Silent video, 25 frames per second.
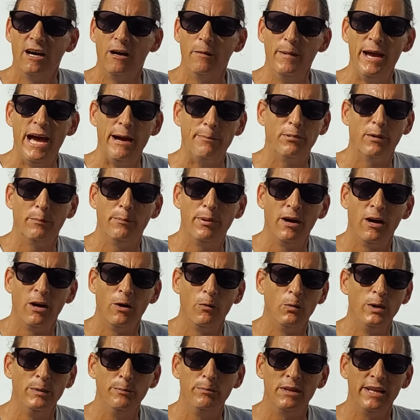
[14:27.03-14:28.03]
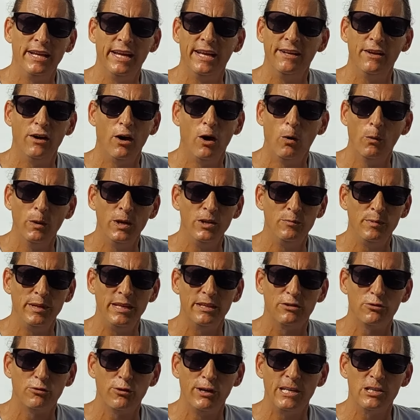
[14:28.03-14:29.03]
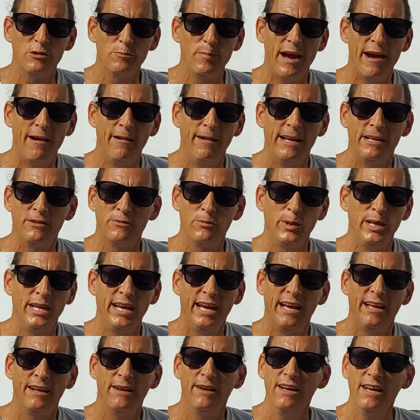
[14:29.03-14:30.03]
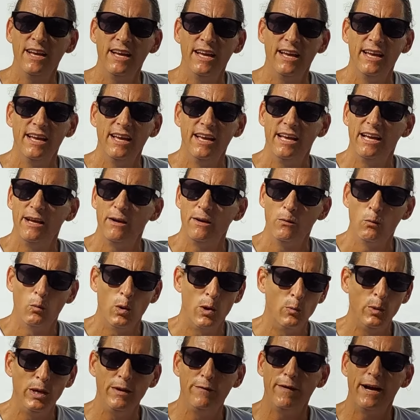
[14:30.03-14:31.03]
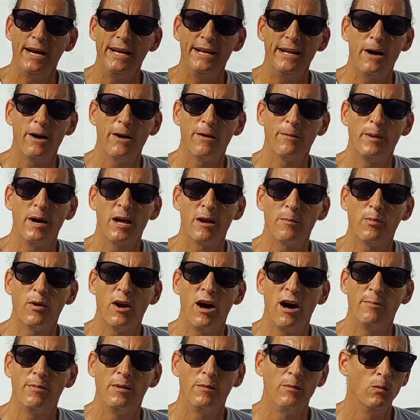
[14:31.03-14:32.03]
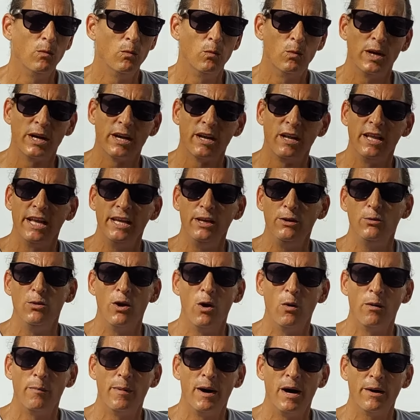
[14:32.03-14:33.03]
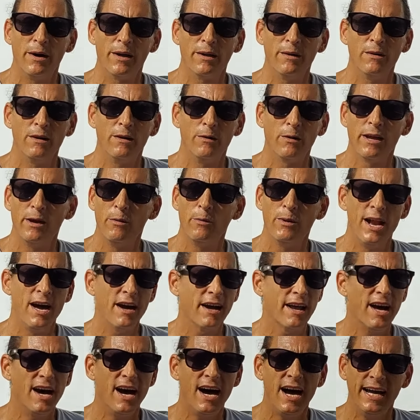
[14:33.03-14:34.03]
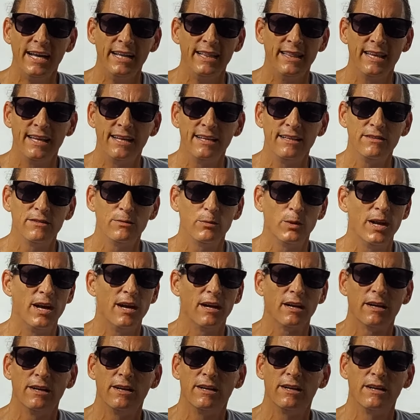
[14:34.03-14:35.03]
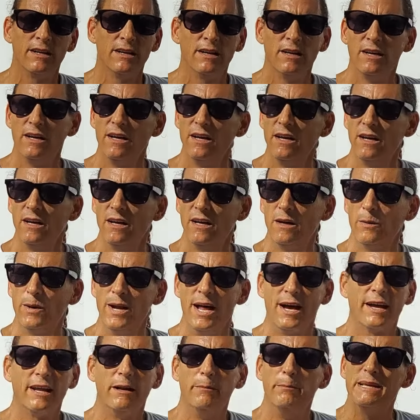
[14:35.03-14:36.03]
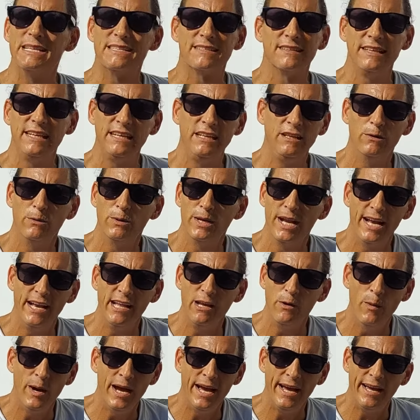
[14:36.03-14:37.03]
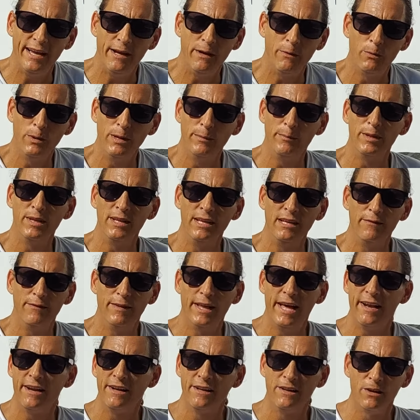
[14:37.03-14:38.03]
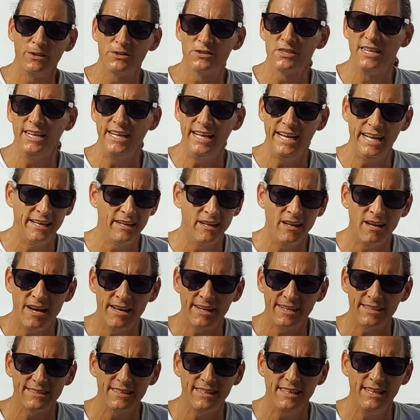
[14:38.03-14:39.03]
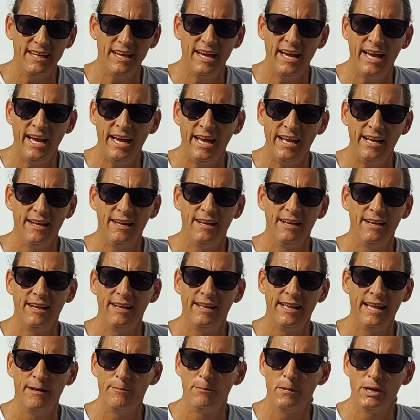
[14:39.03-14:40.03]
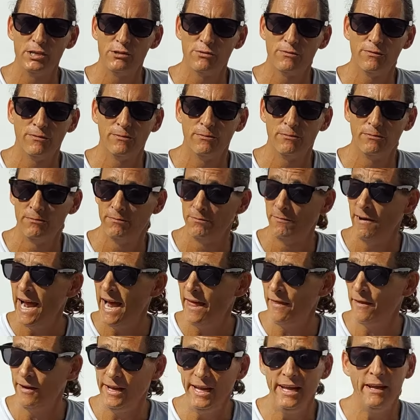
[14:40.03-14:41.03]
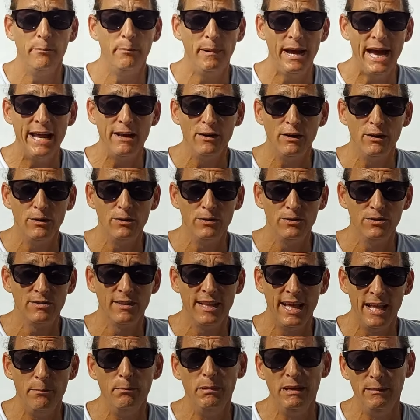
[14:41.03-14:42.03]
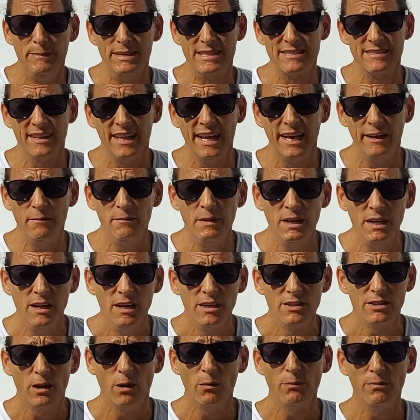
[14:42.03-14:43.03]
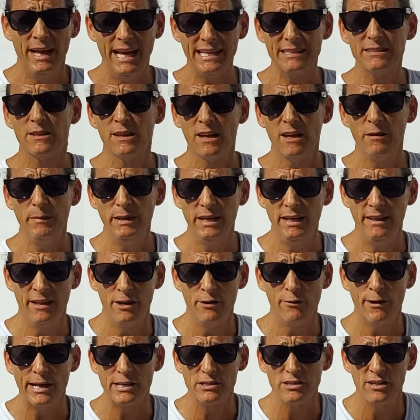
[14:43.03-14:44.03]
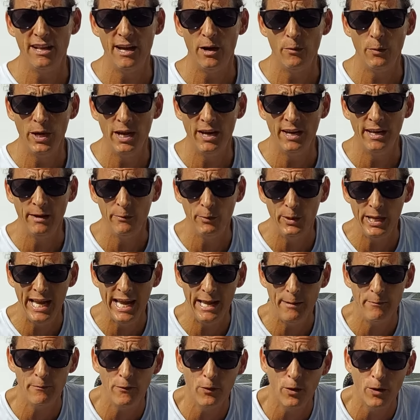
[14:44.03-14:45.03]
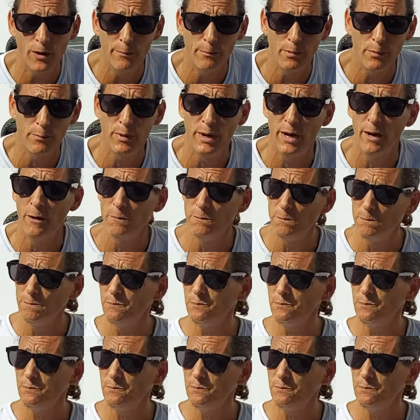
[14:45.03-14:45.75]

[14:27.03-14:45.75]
At Propel, we plan to always be as transparent as we can. When we find out about a problem, we're going to let you know about it. Okay, we're not going to hide things. We're not going to mislead you in any way. We believe that adults can handle honesty, and they much rather hear bad news than be misled. So that's going to be the direction that we aim for at Propel.